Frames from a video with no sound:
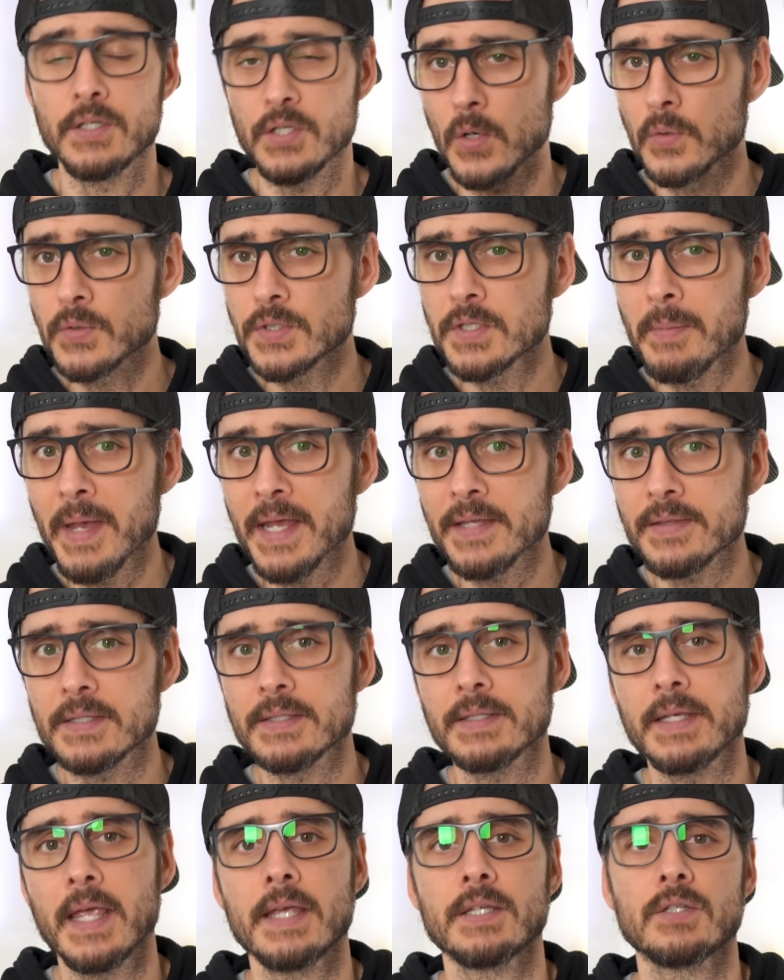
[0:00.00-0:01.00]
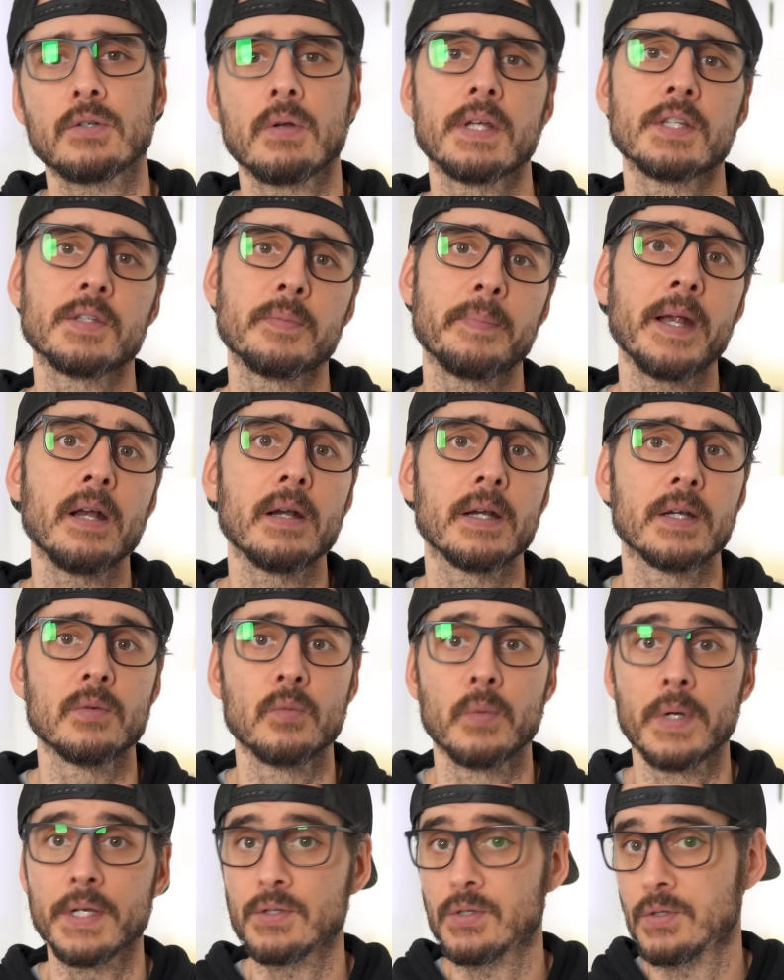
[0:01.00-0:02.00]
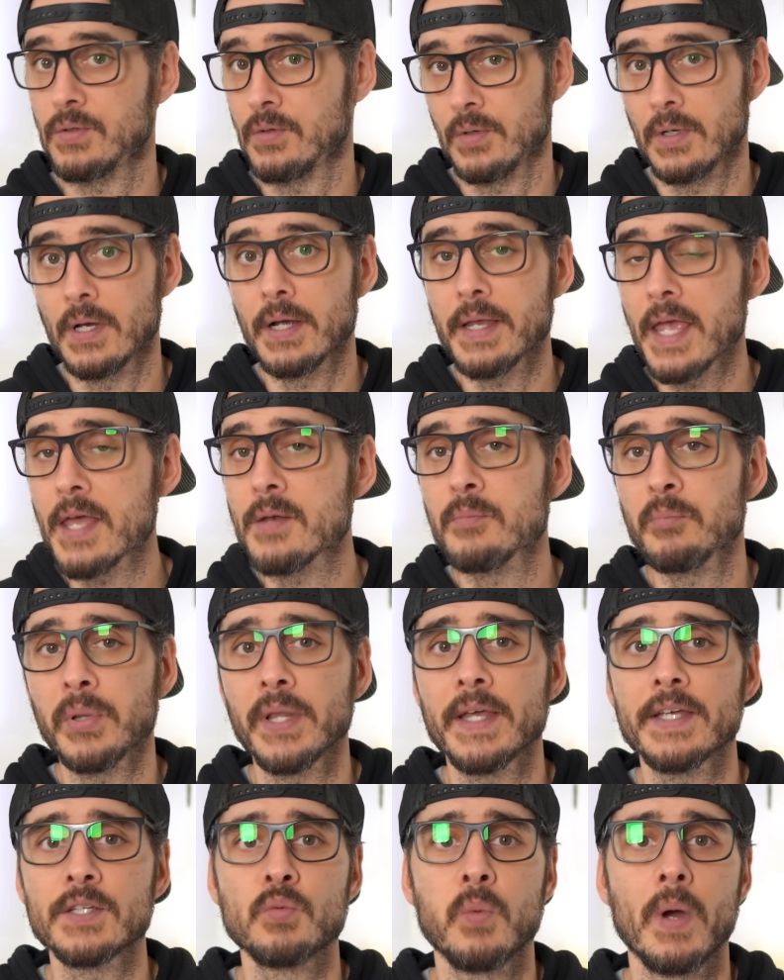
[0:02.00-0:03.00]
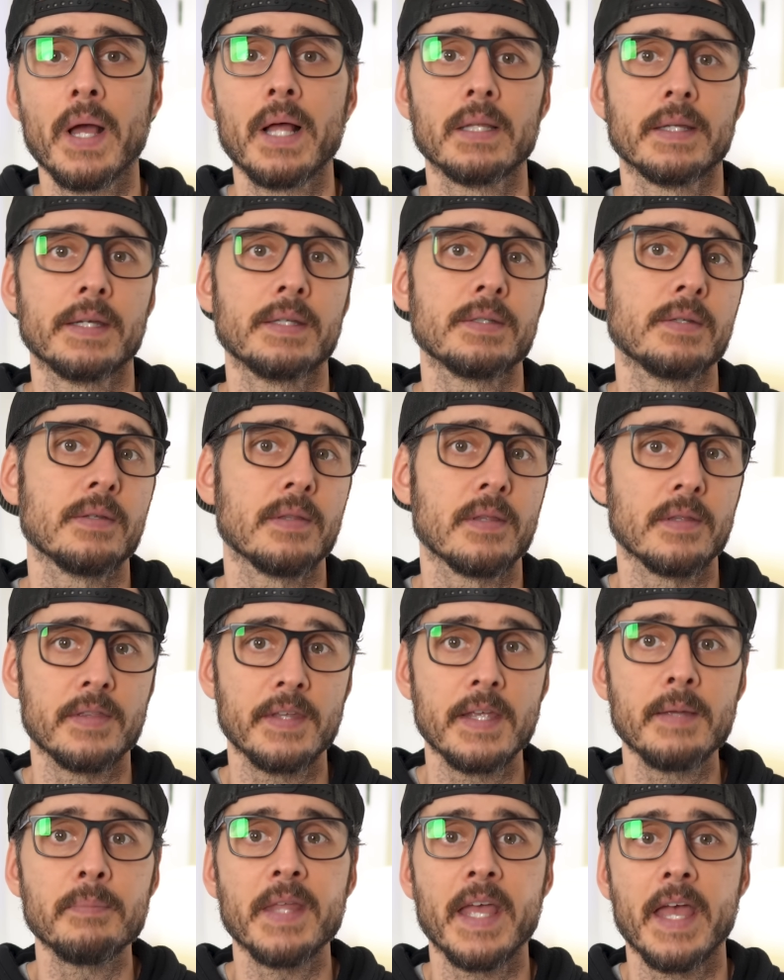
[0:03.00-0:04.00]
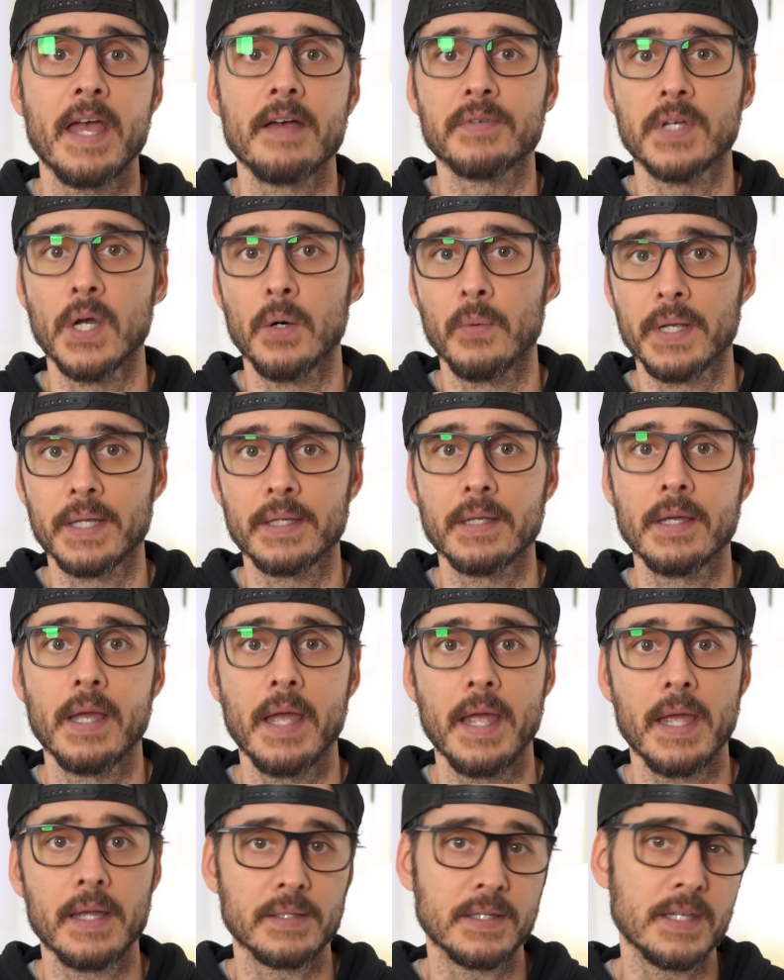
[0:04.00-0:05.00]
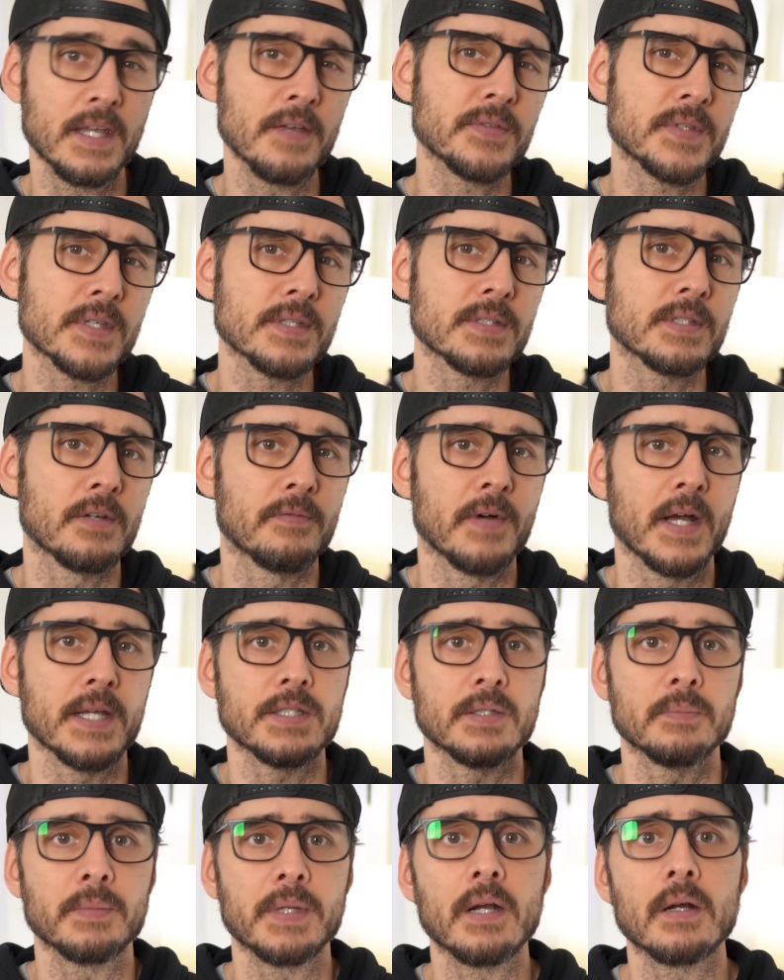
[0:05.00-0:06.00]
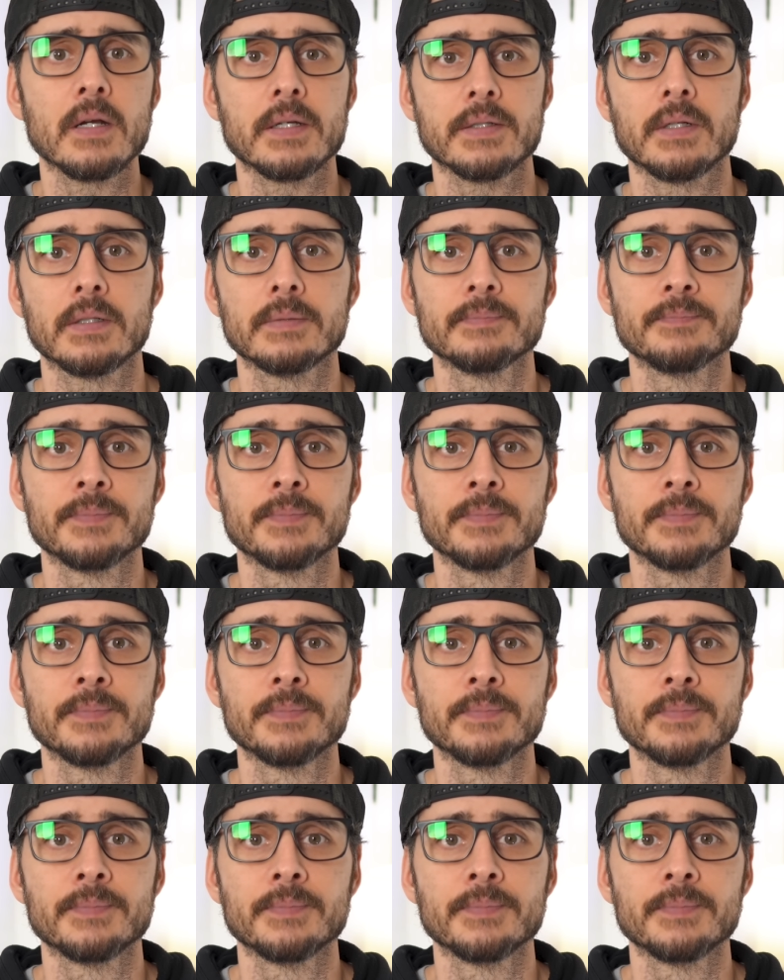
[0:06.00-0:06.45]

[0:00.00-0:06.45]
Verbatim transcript: chose to make this case transparent, which again plays well into the theme they have going and gives this device some character.